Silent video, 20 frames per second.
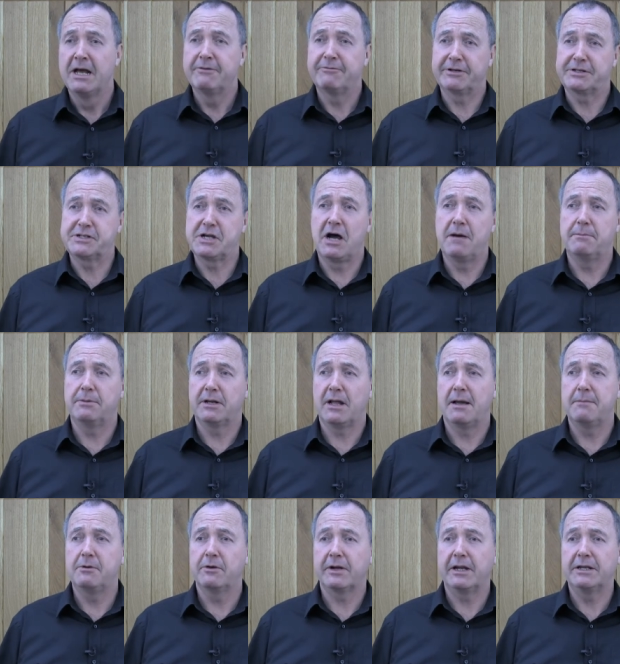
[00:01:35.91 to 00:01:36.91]
For example,
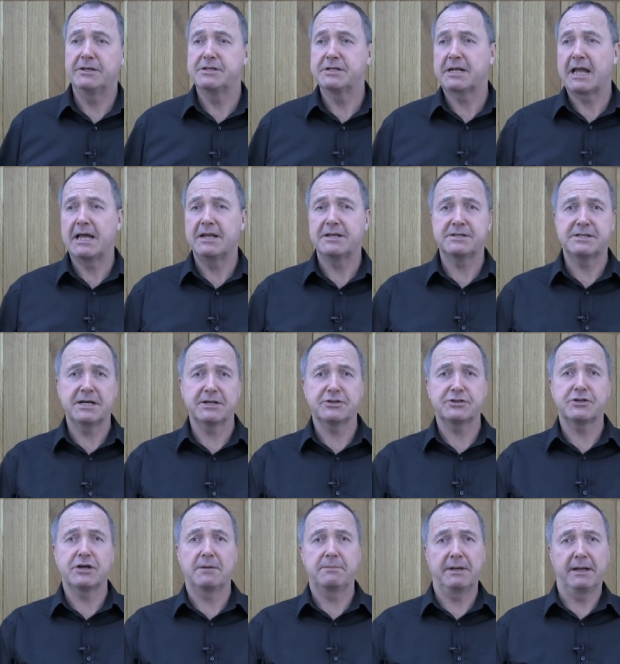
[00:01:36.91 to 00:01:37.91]
I'm looking to get
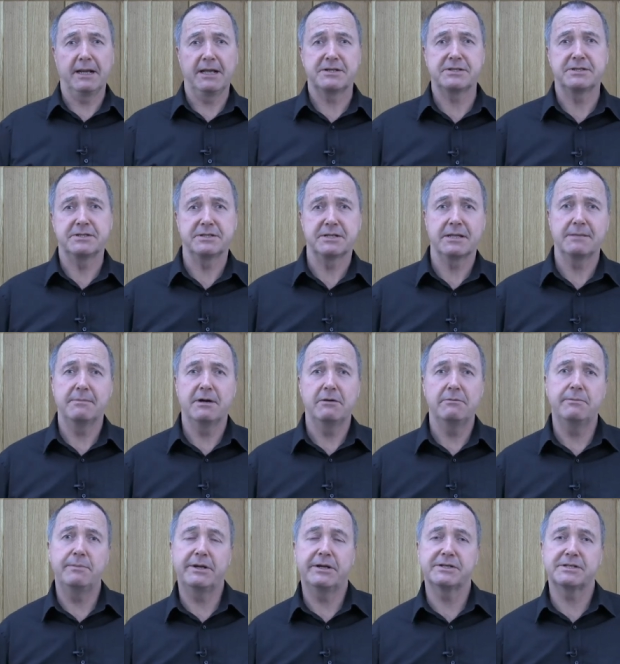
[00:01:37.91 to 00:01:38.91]
touch typing lessons at the
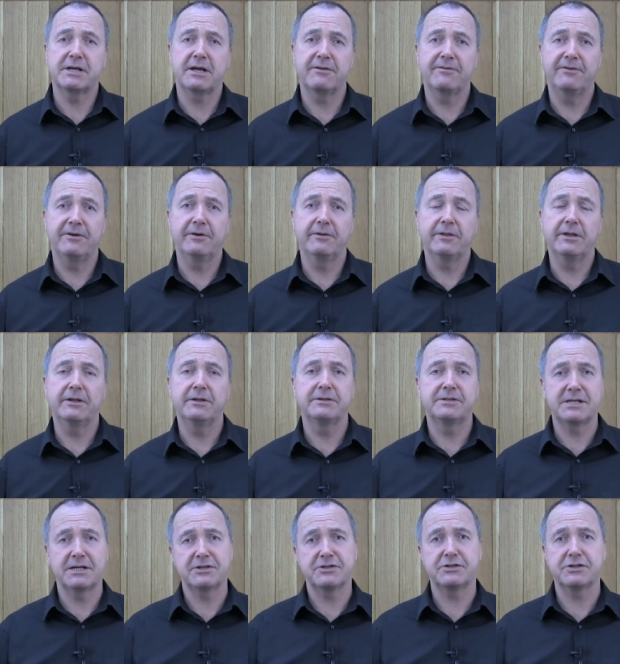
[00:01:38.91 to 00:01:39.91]
moment because I feel that
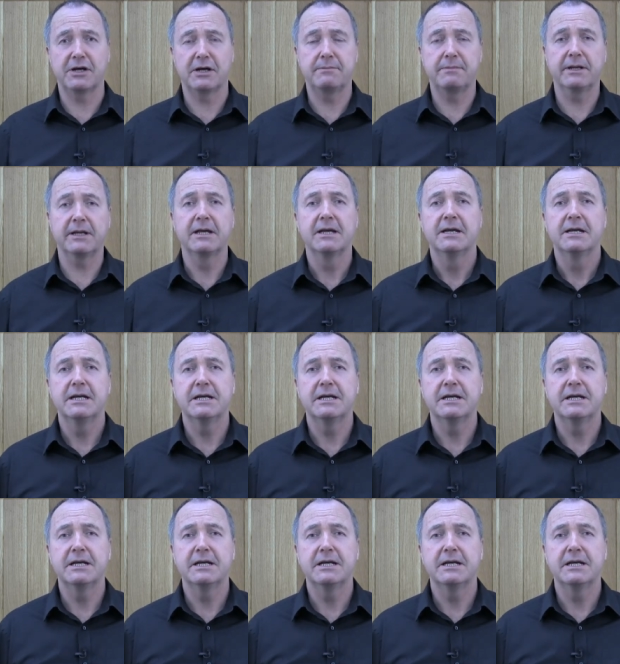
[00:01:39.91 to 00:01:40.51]
touch typing